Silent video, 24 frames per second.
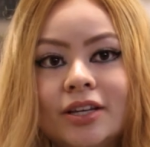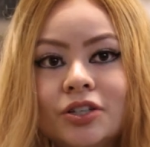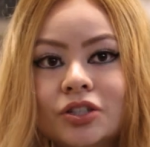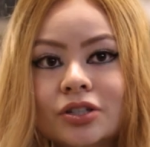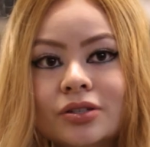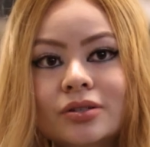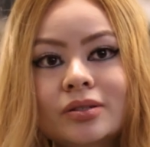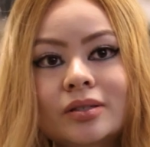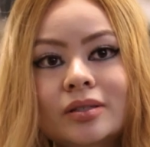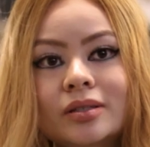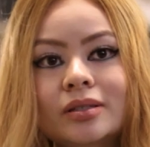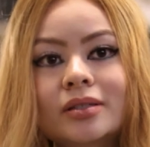
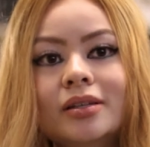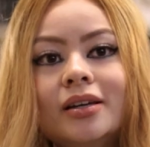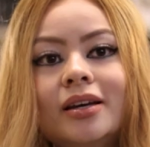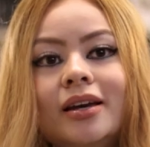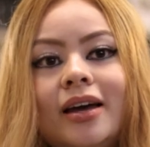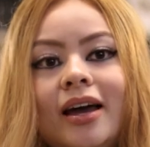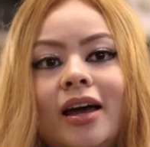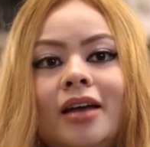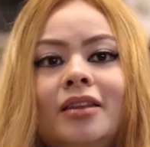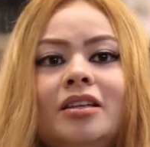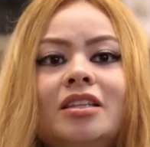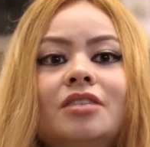nations
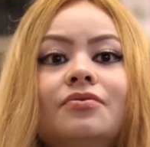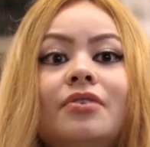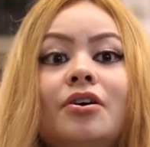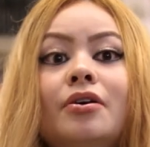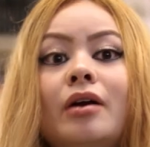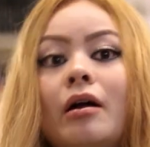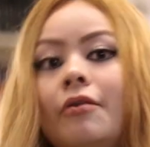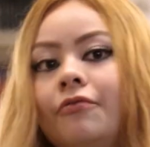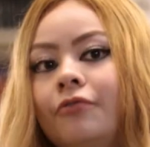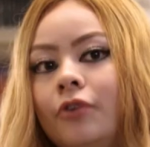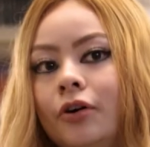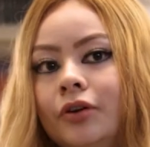and it's very
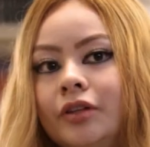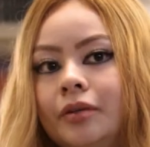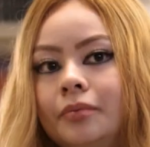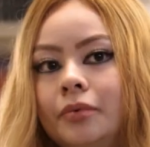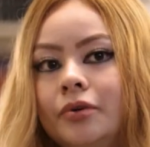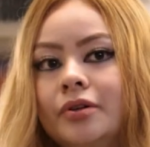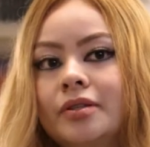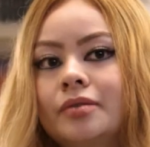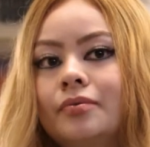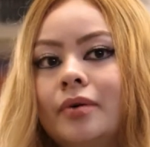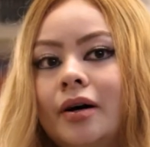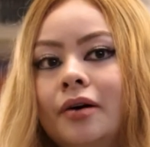affordable
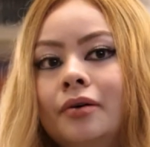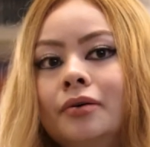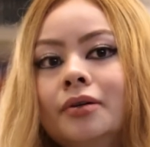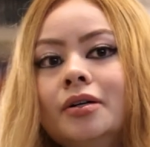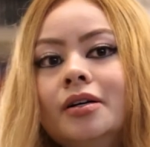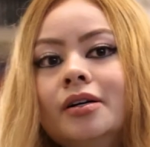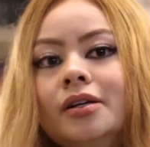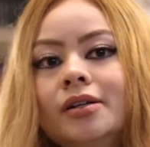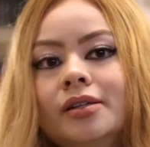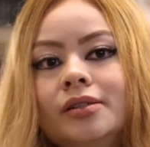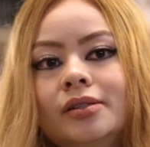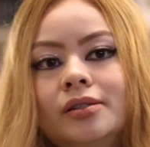as well.
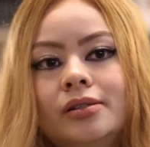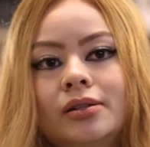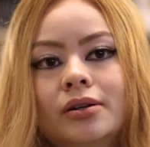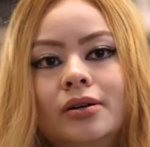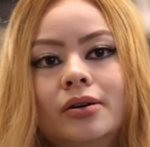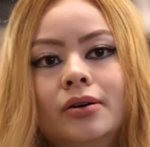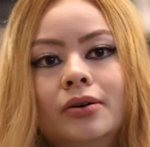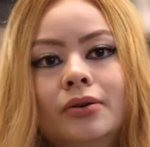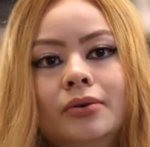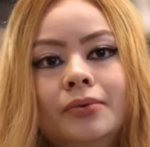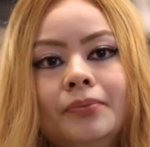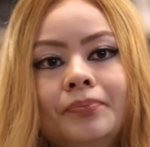So
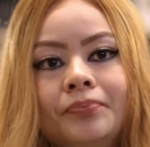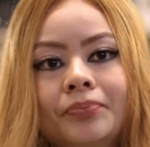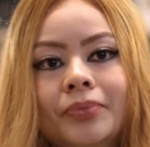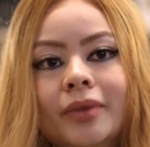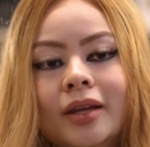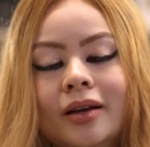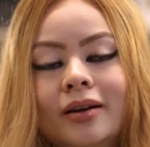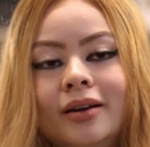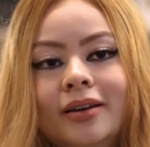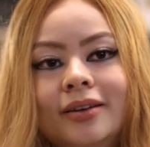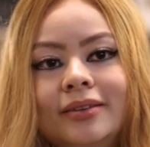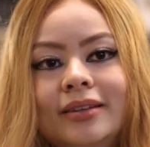
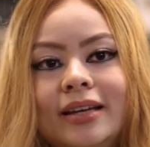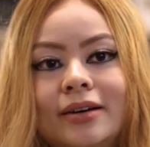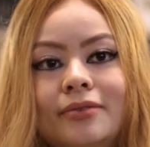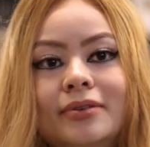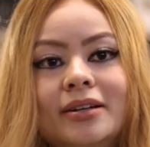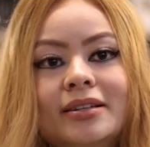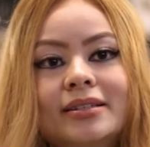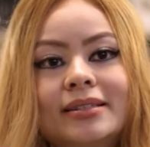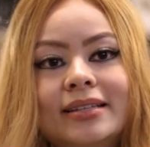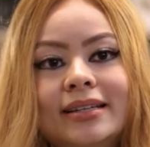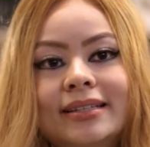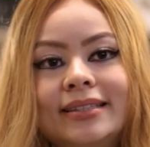that
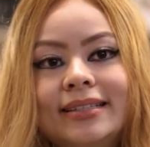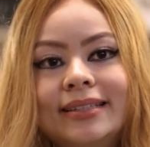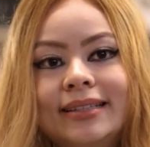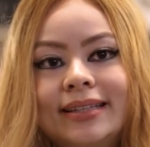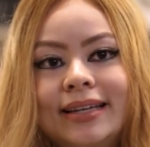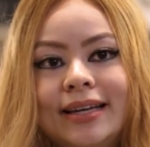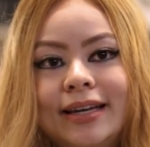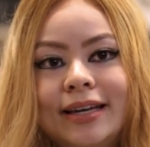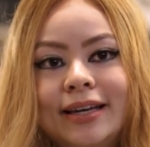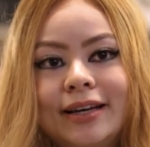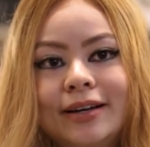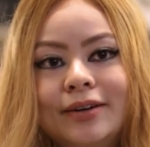was
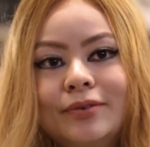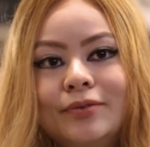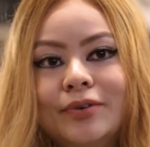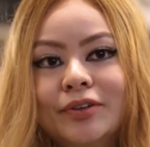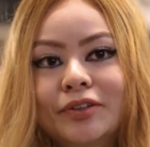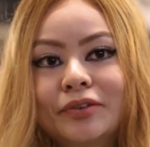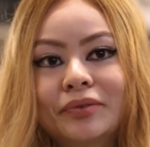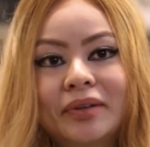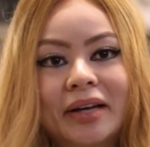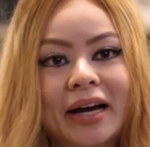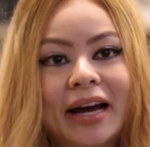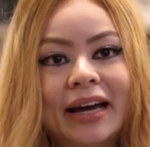certainly
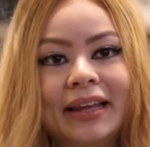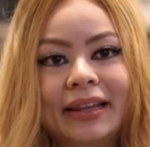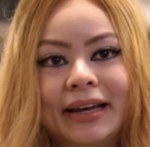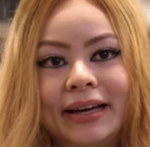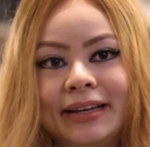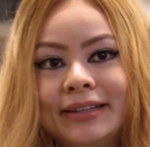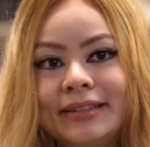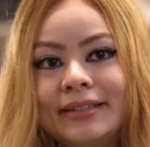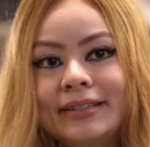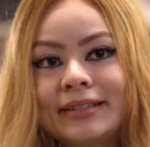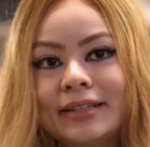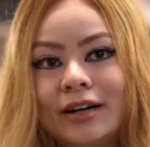one of the
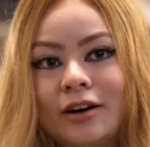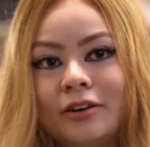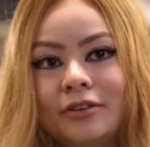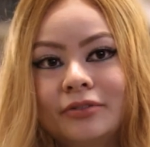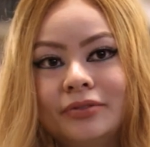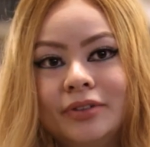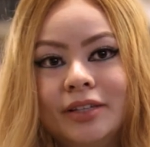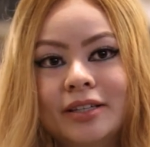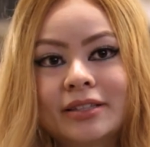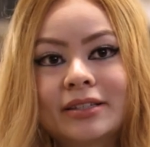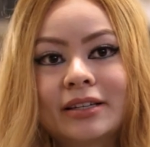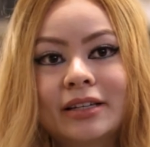highlights of
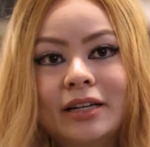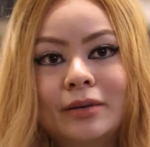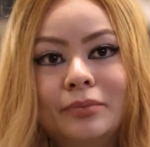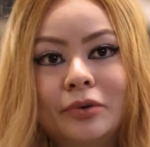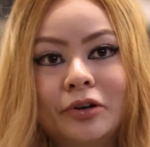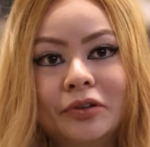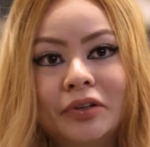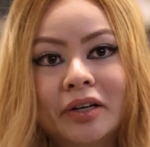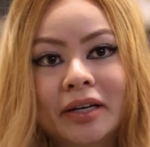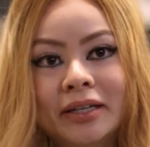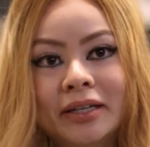the study abroad